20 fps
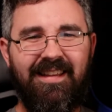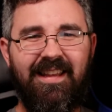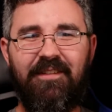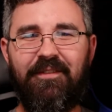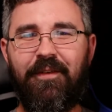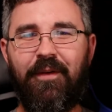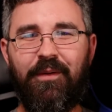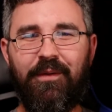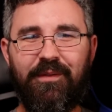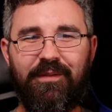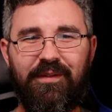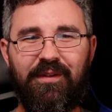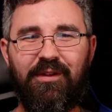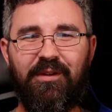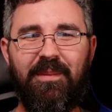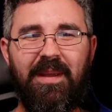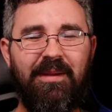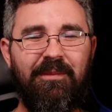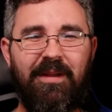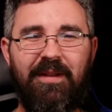need photos
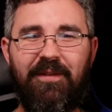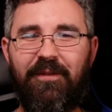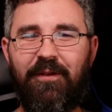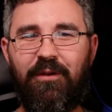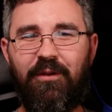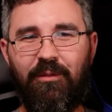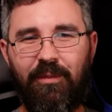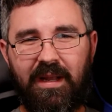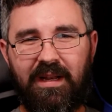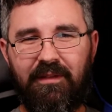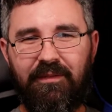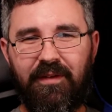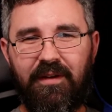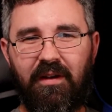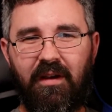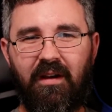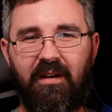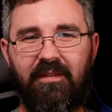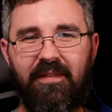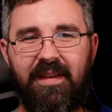too, man. If you do wedding
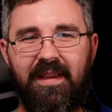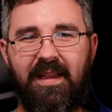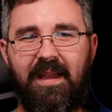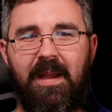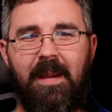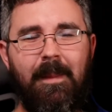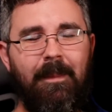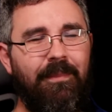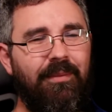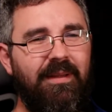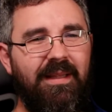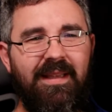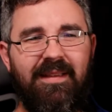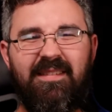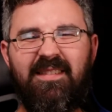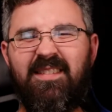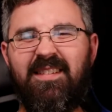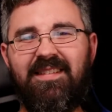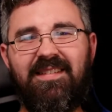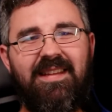photography,
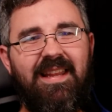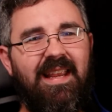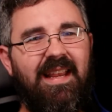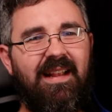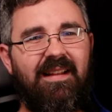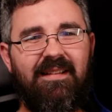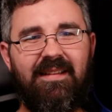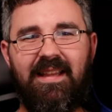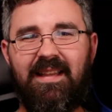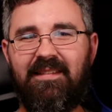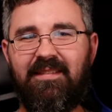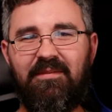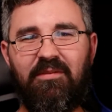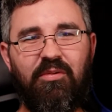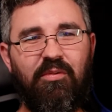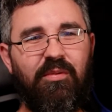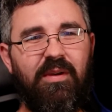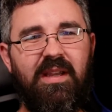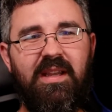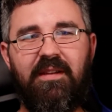please just take at
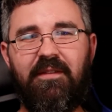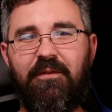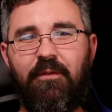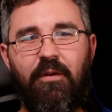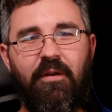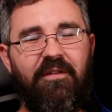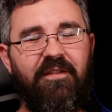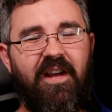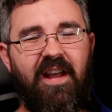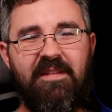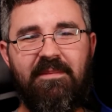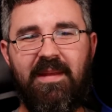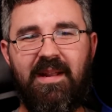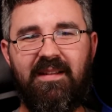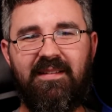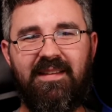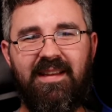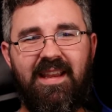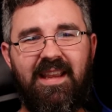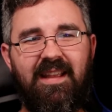least 3, 4, or 5
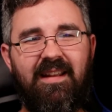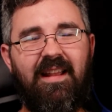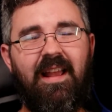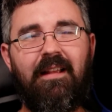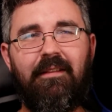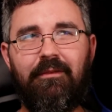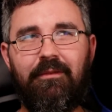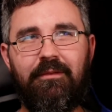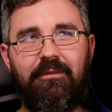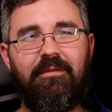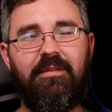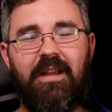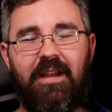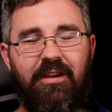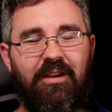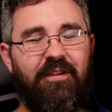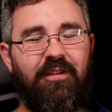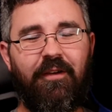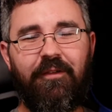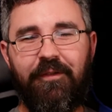minutes to get
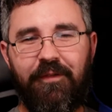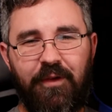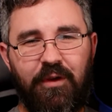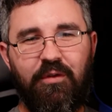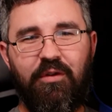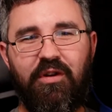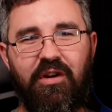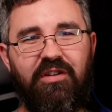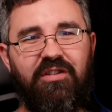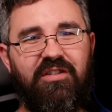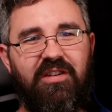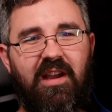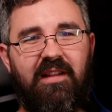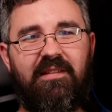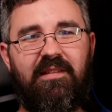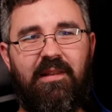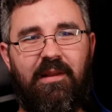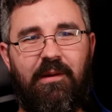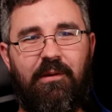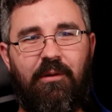a few good
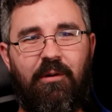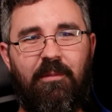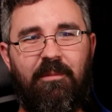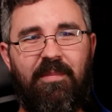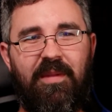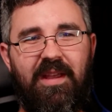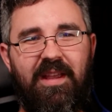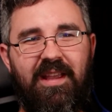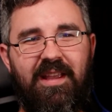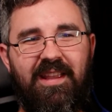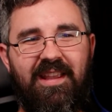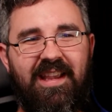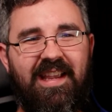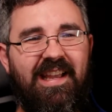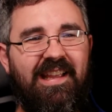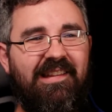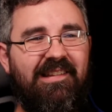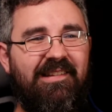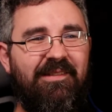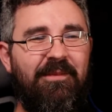shots of the groom.
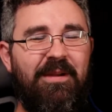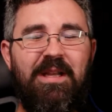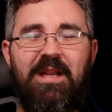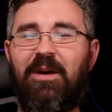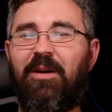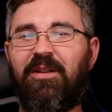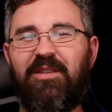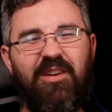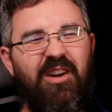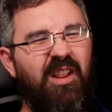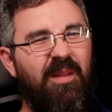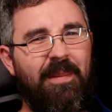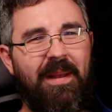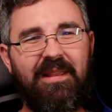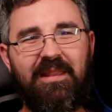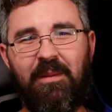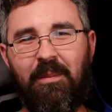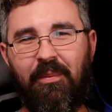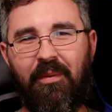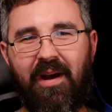Because we know it's all
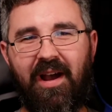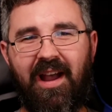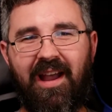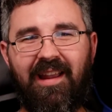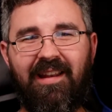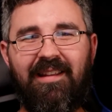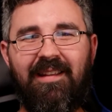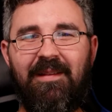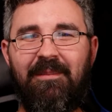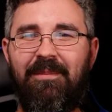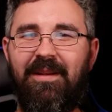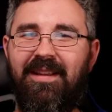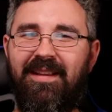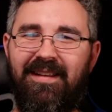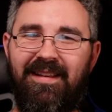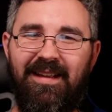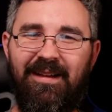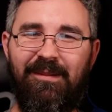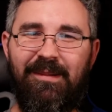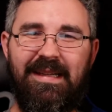about the bride. But
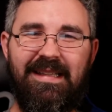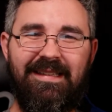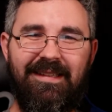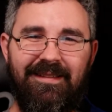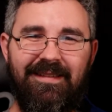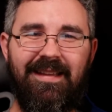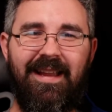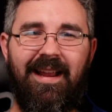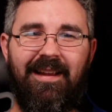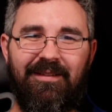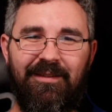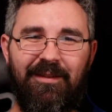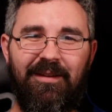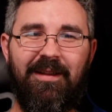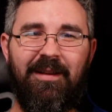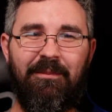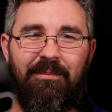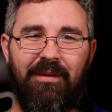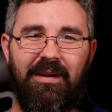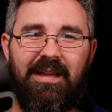you know what? Those guys are
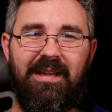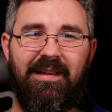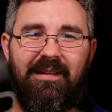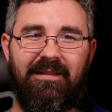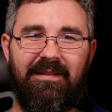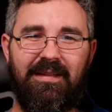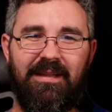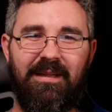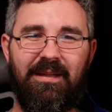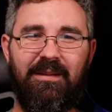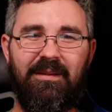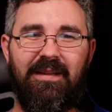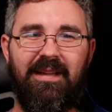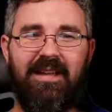looking pretty good too.